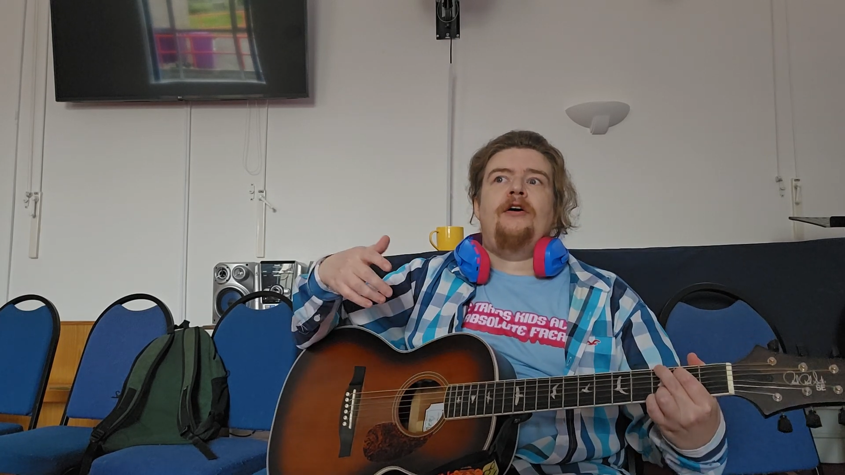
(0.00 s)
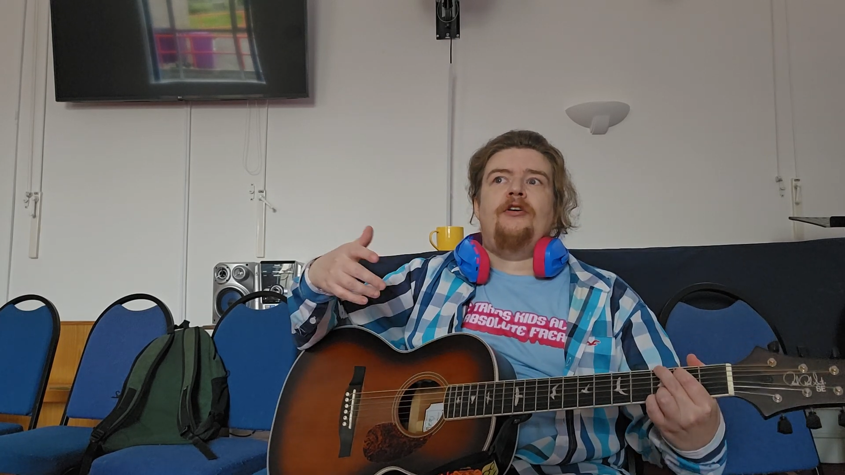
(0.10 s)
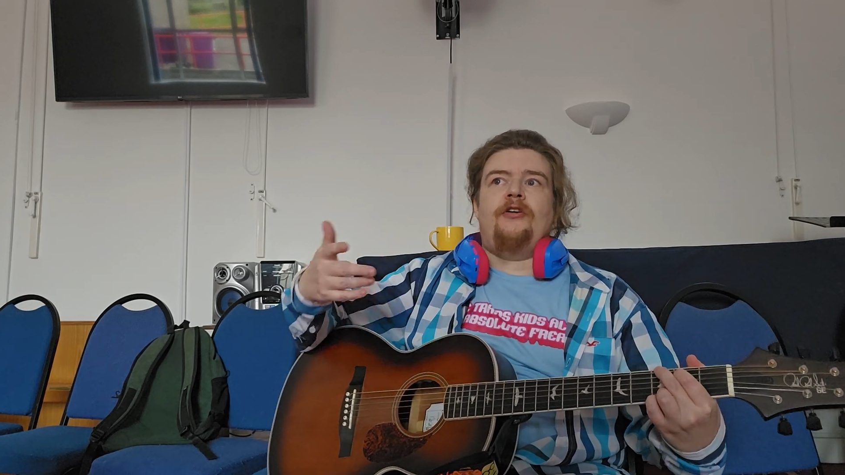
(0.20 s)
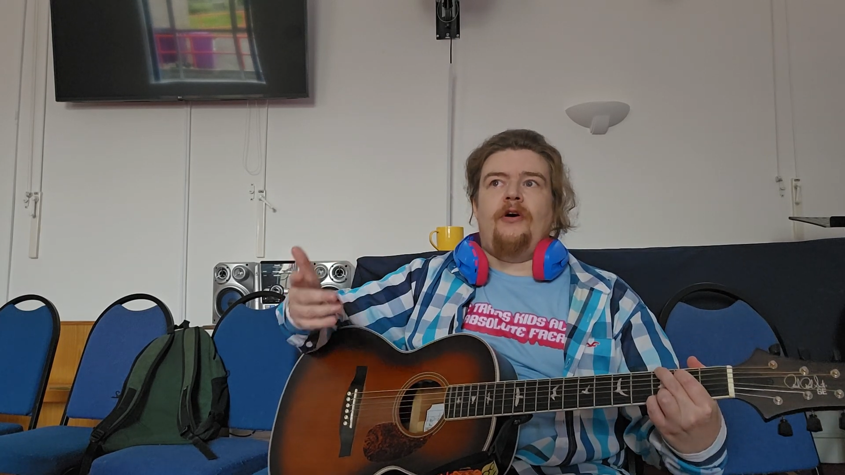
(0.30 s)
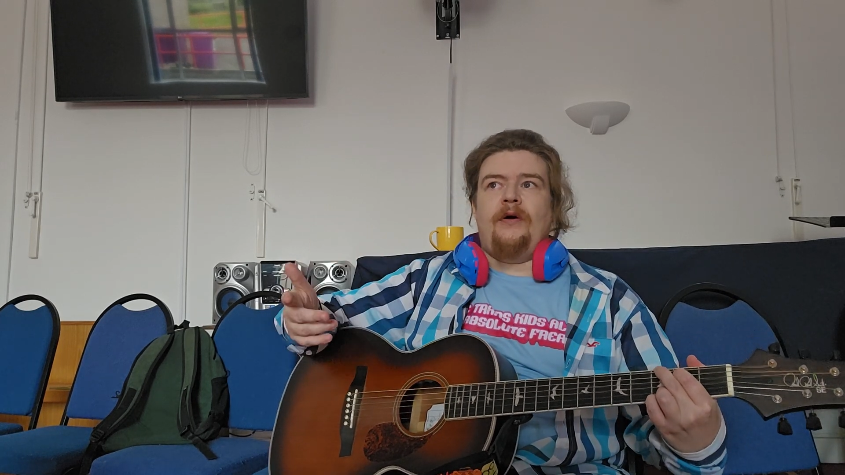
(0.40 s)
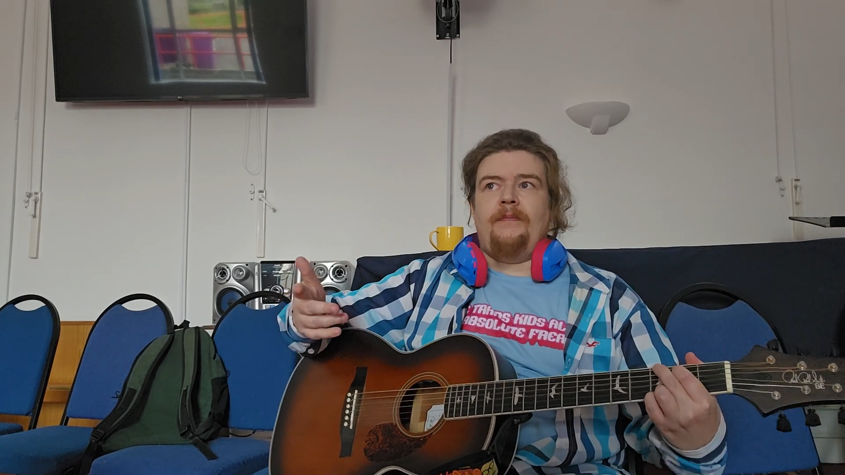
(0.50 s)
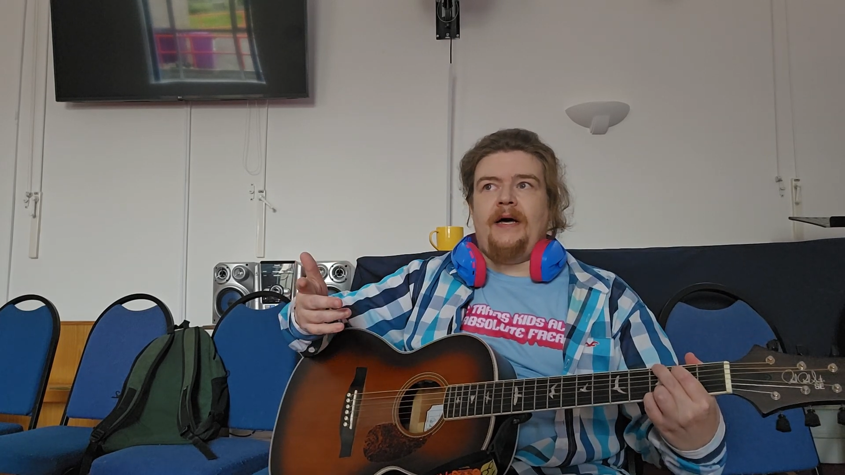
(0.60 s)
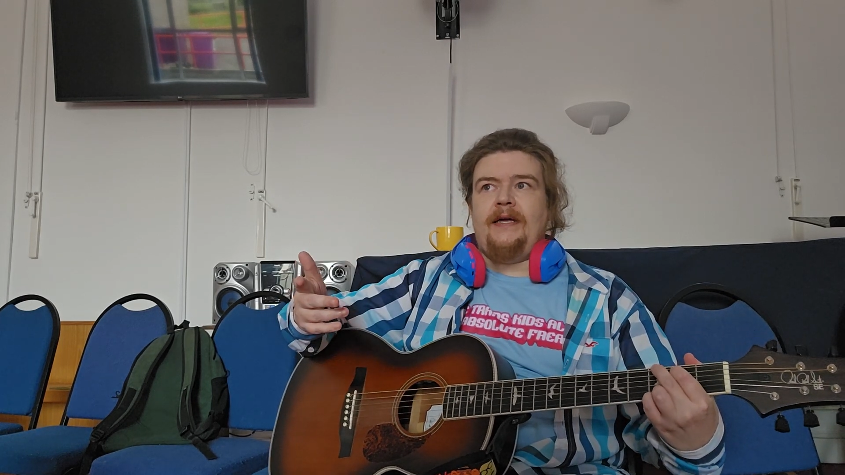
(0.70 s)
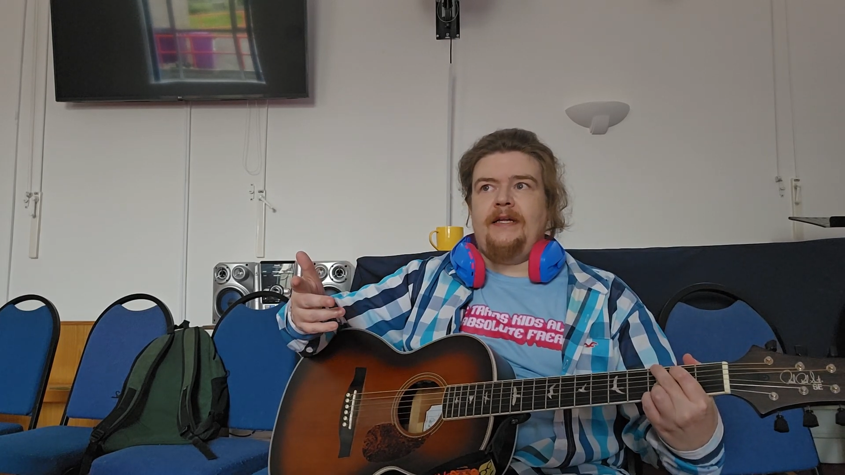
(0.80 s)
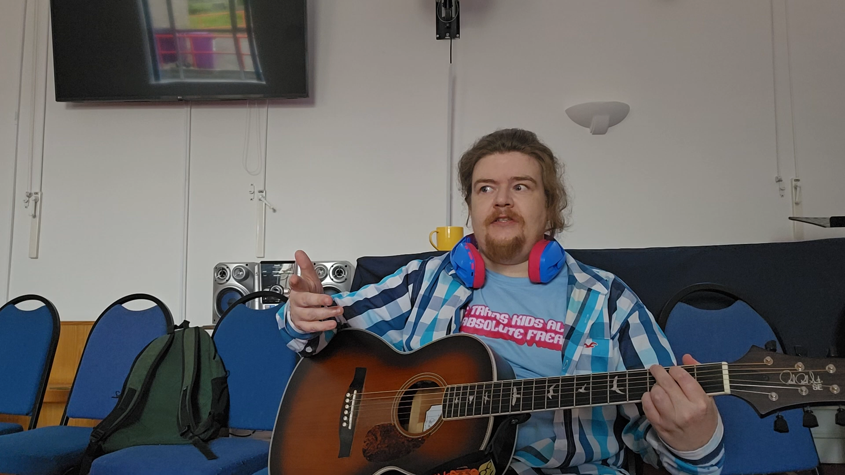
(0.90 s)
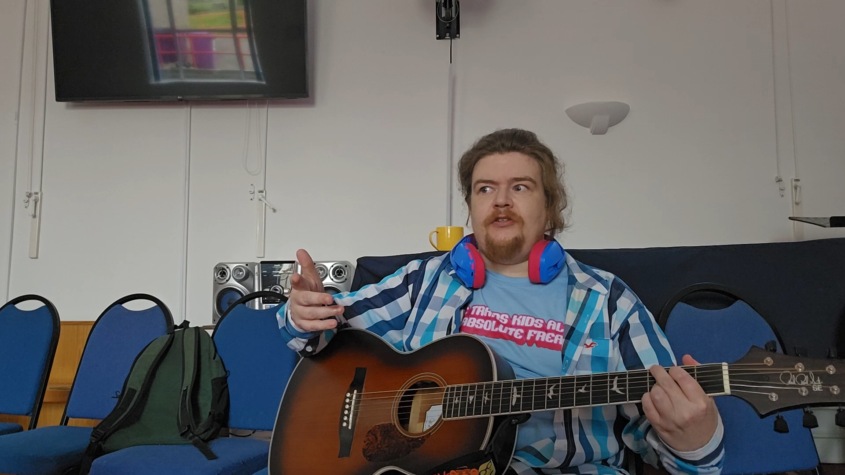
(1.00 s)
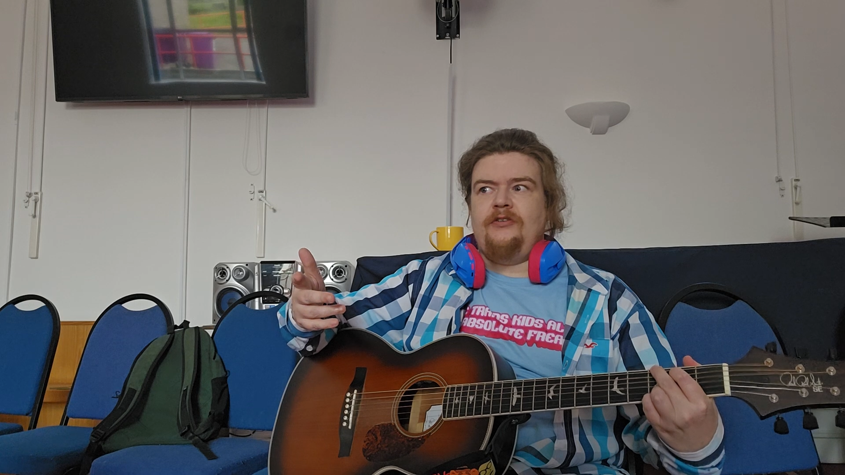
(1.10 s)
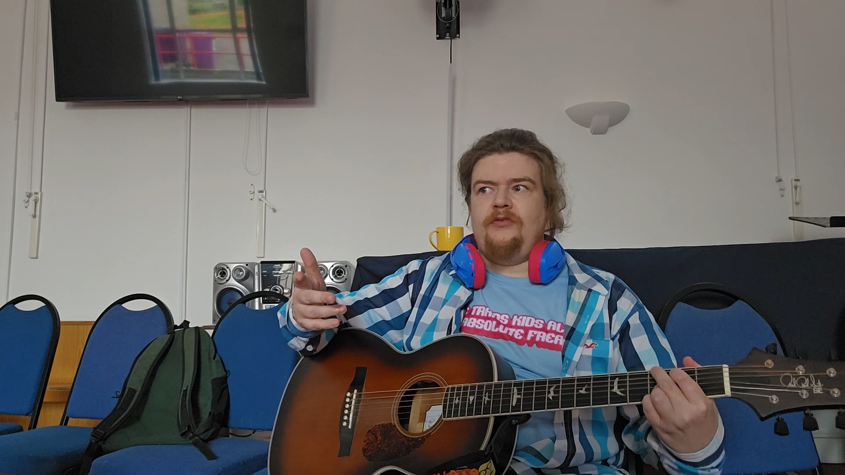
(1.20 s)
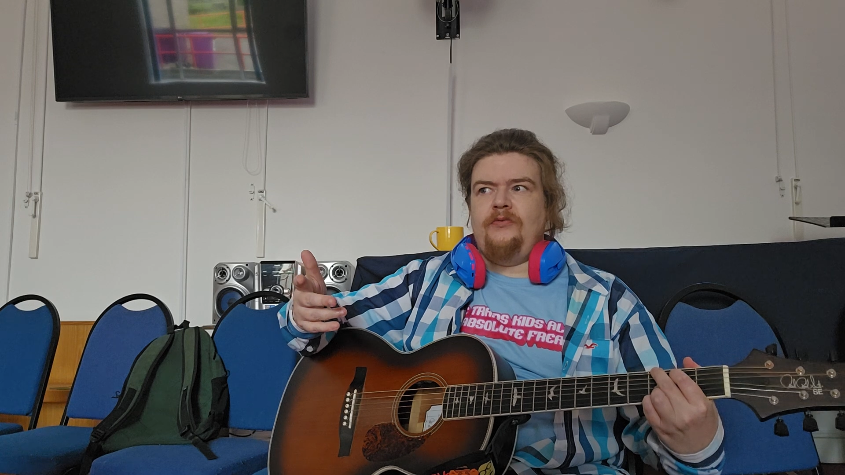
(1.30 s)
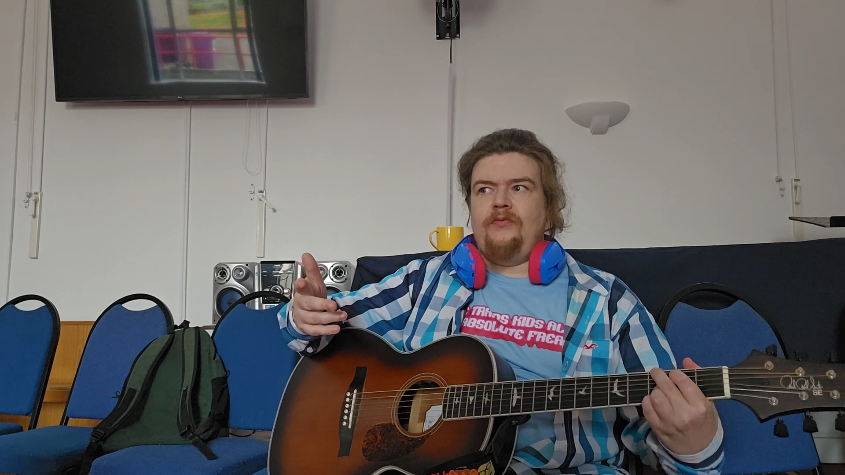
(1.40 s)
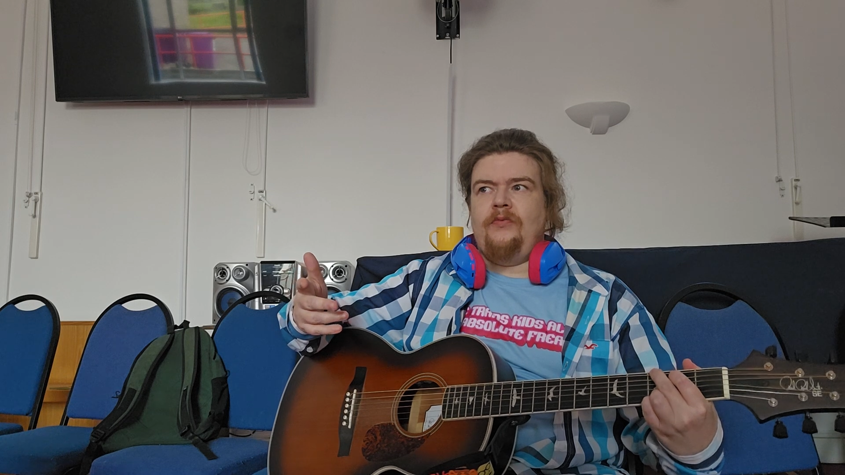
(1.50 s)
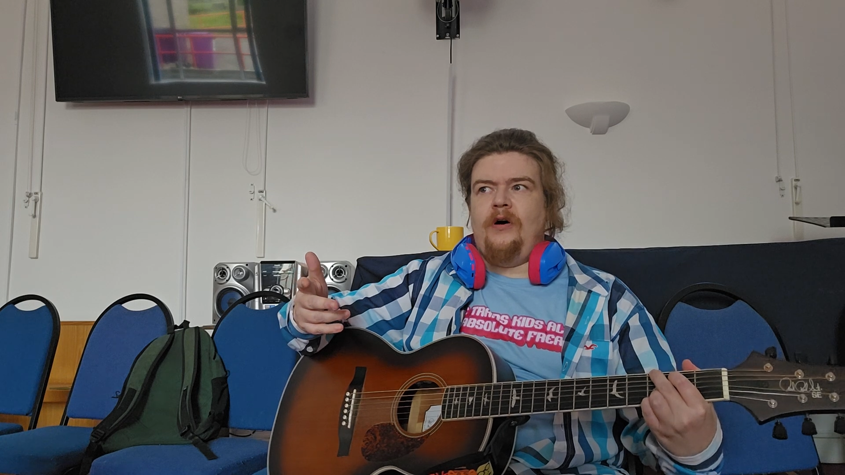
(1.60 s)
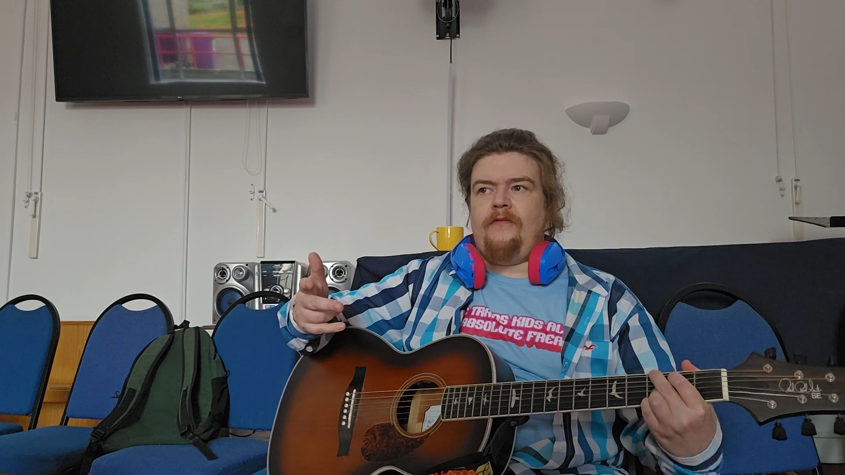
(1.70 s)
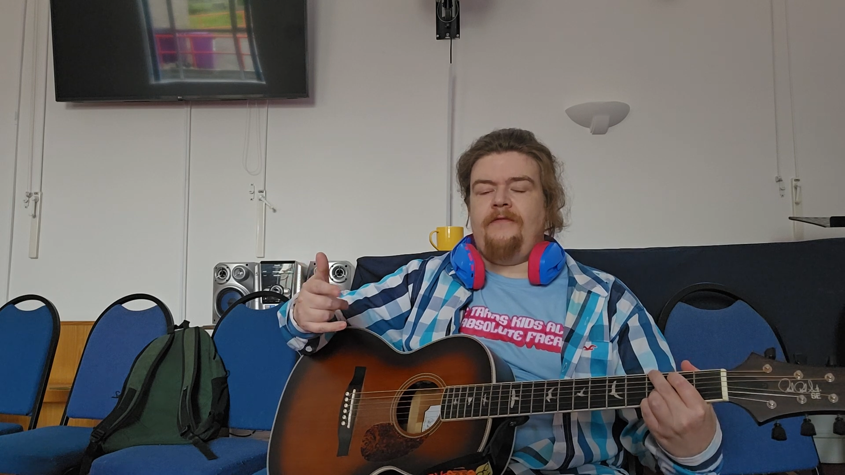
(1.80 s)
Going back into what